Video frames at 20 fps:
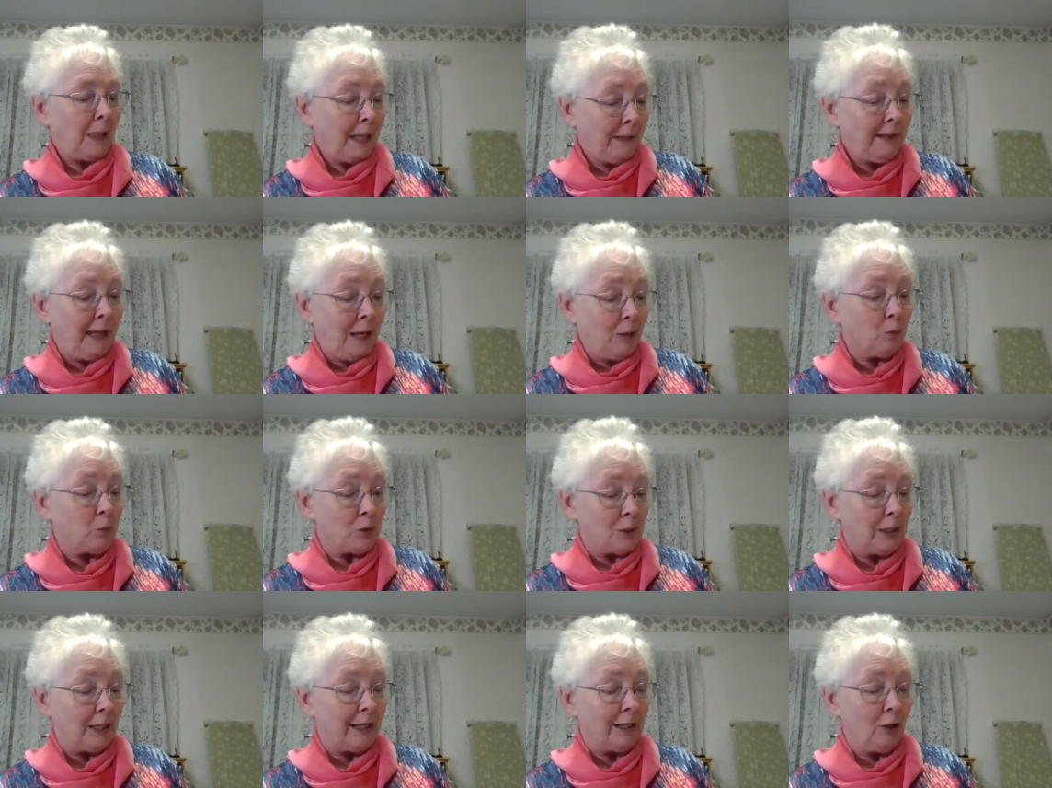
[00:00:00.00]
And that
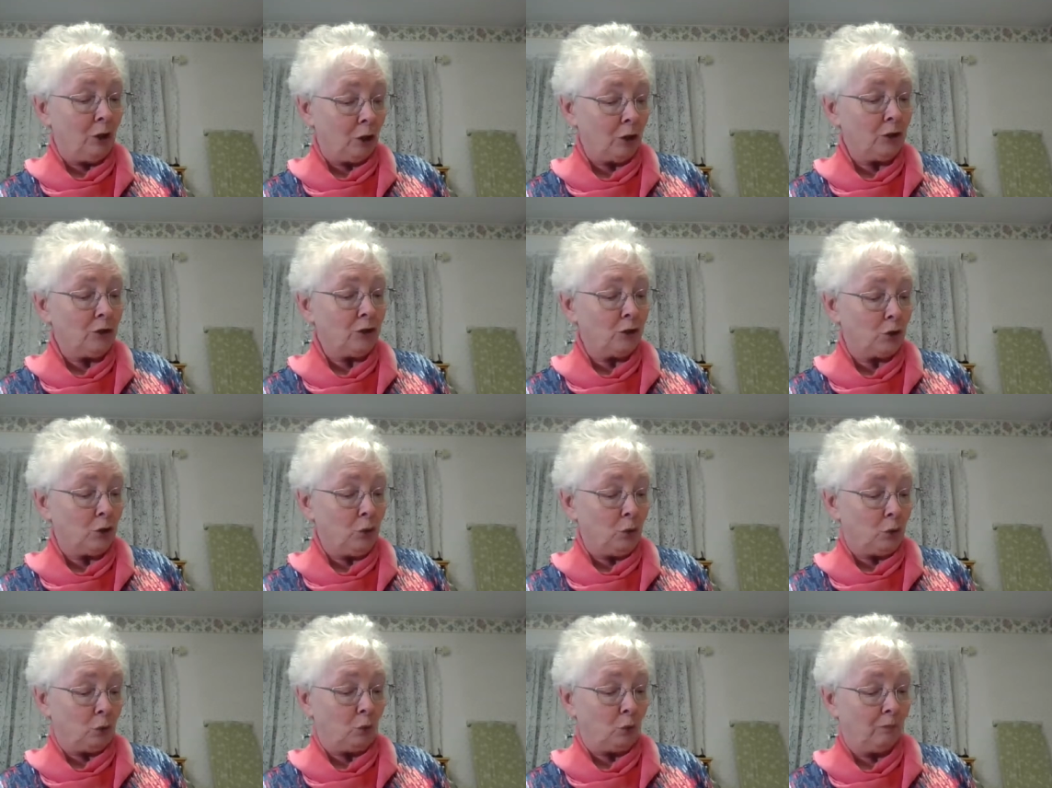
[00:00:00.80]
was like her
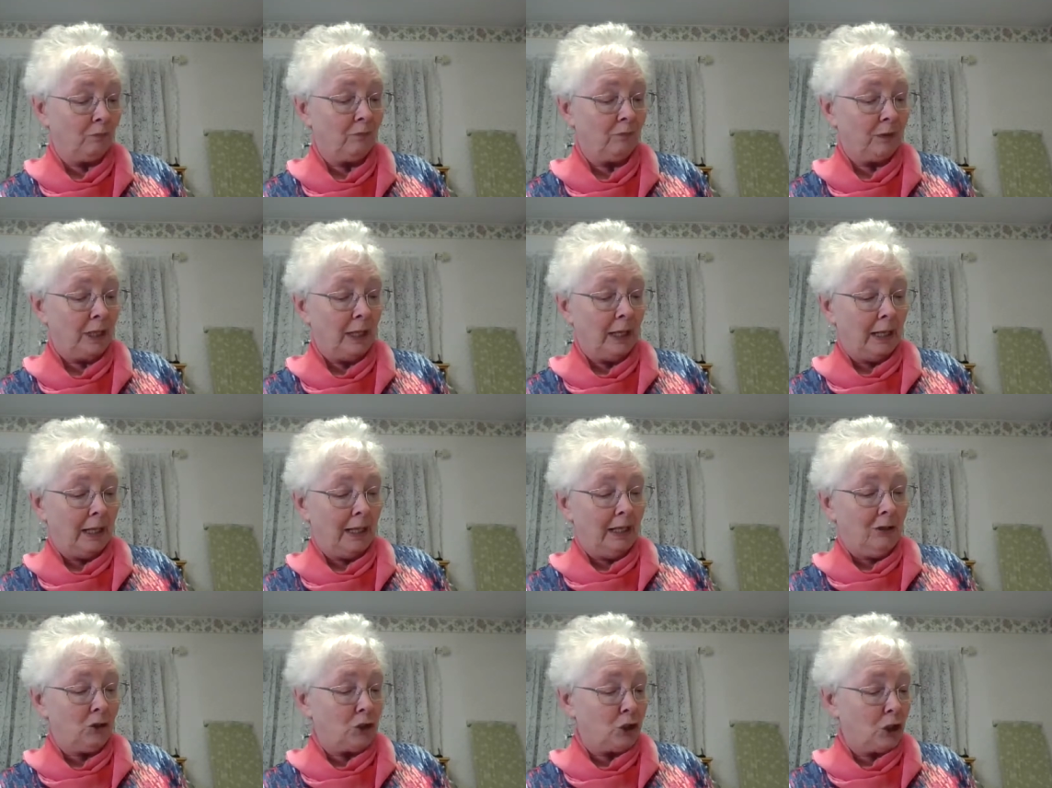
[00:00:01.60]
too.
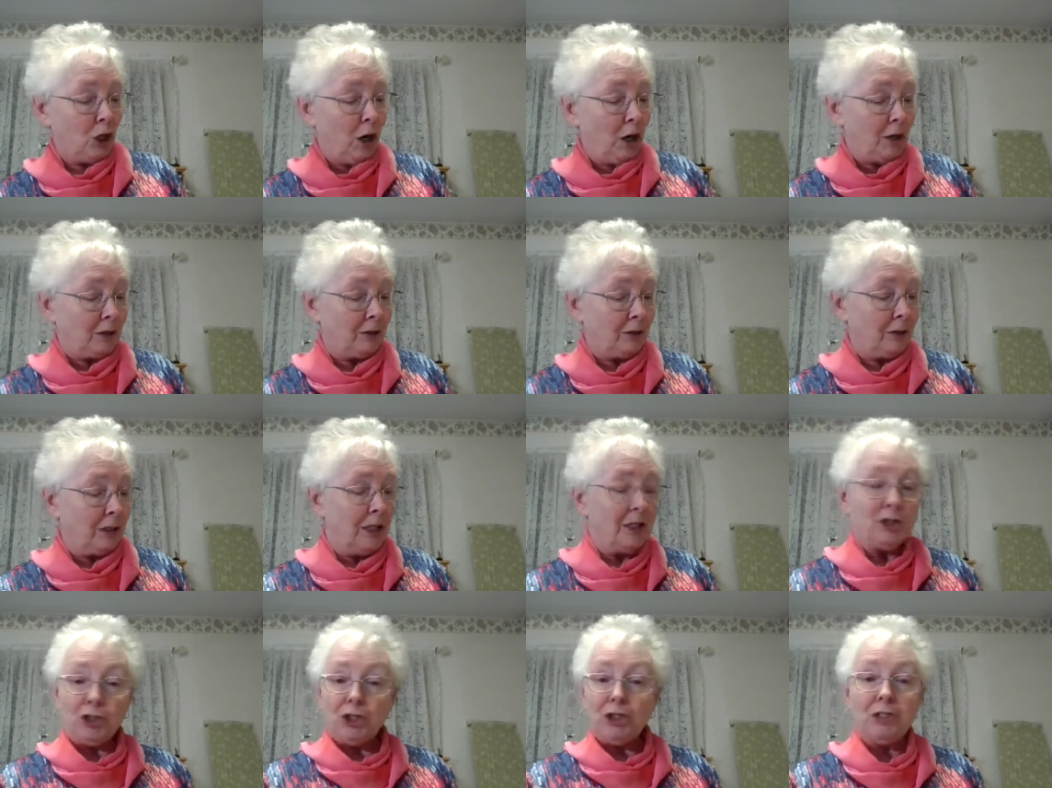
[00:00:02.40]
In
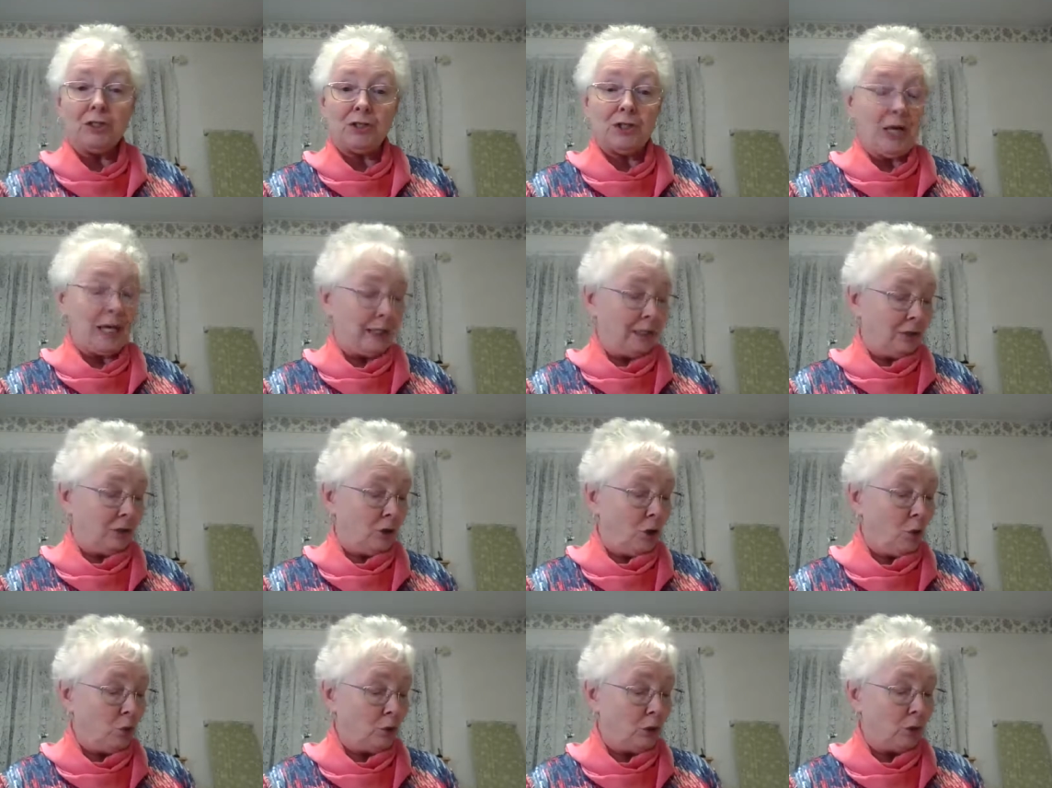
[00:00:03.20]
Charn, she had
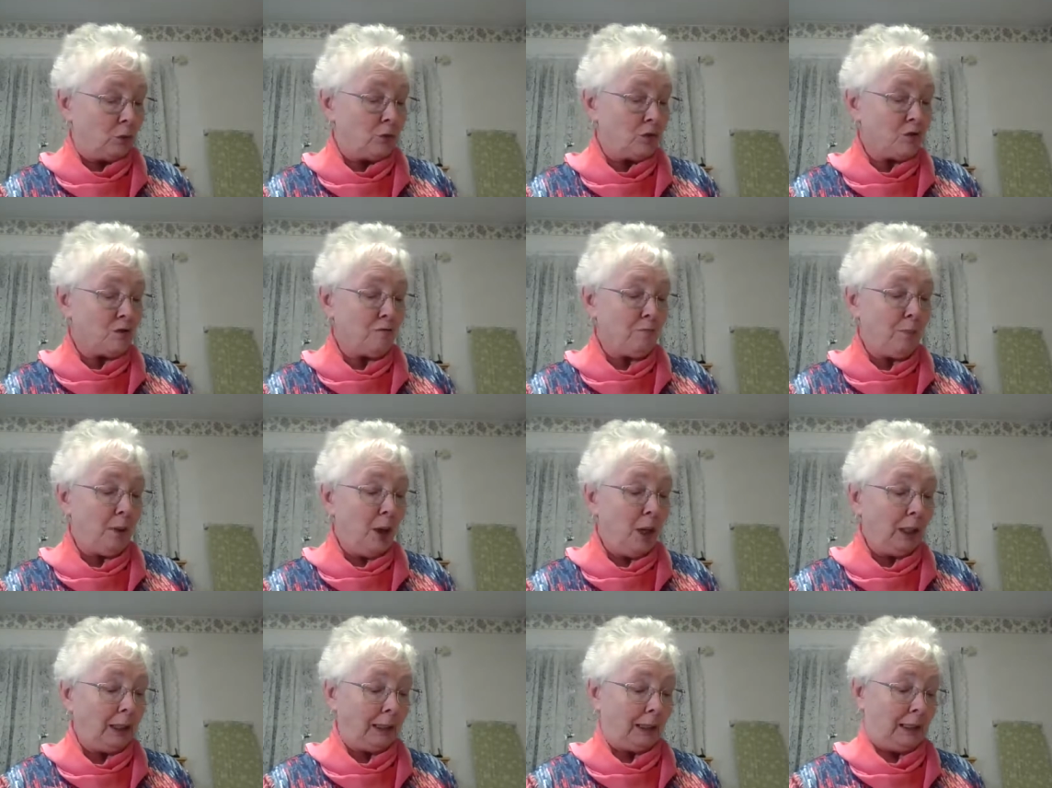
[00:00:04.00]
taken no notice of
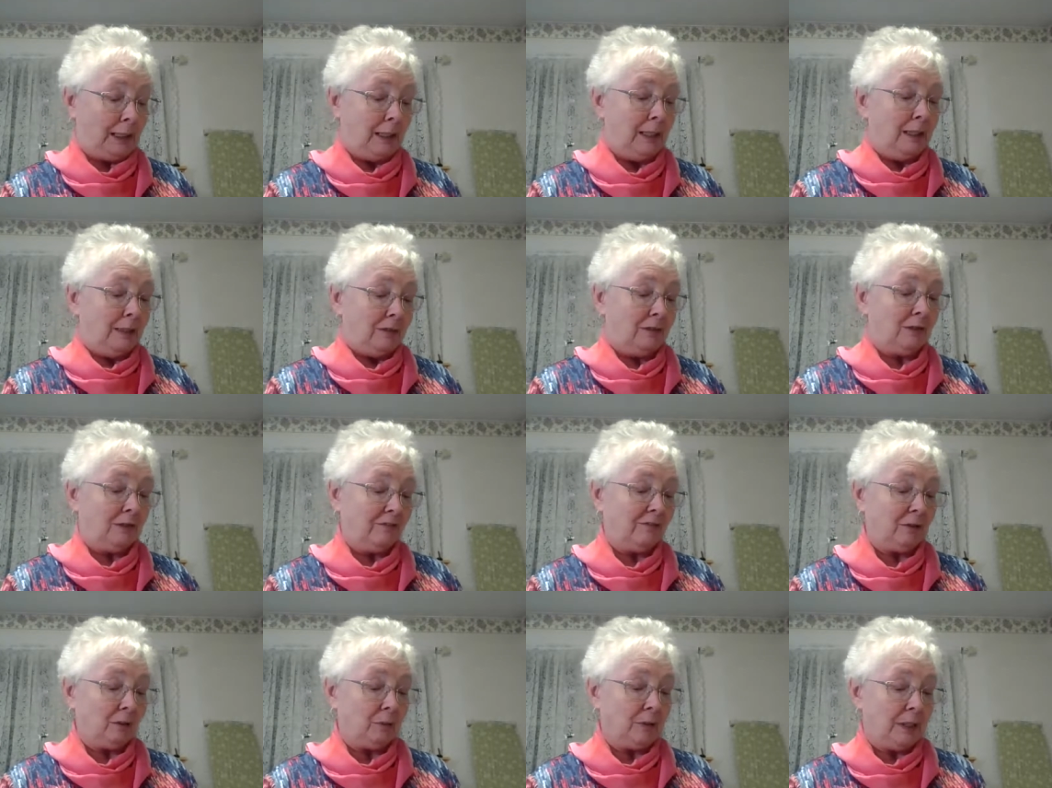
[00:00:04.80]
Polly,
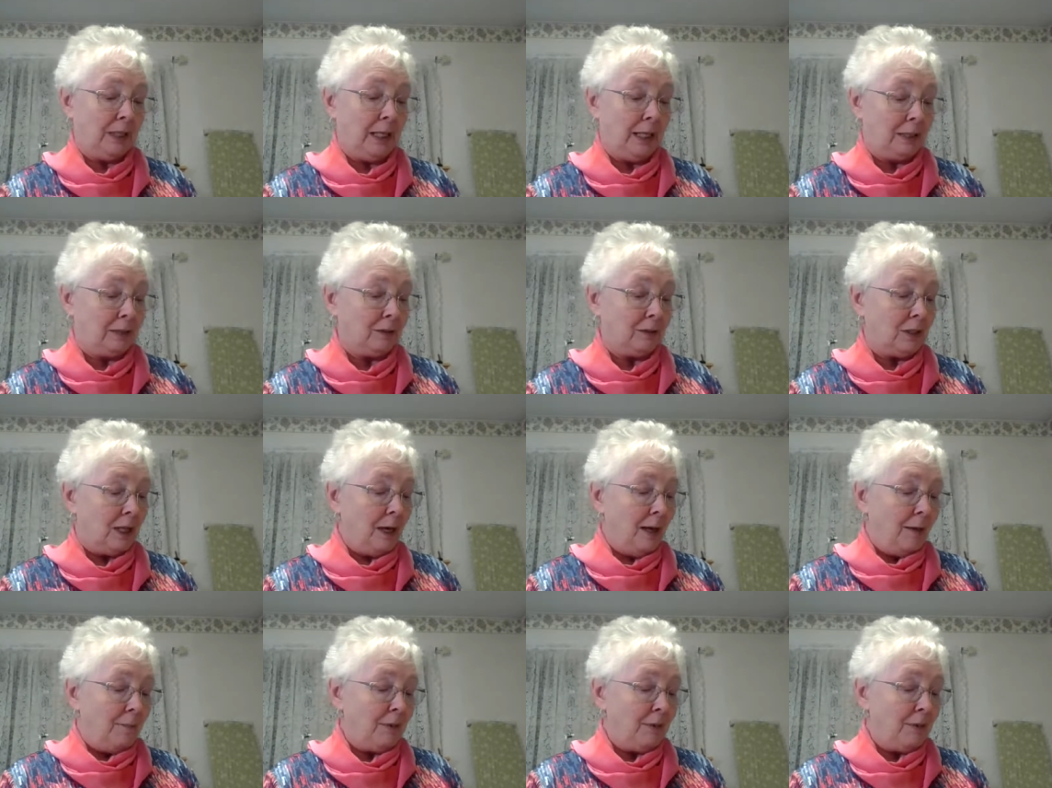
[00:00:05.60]
till the very end,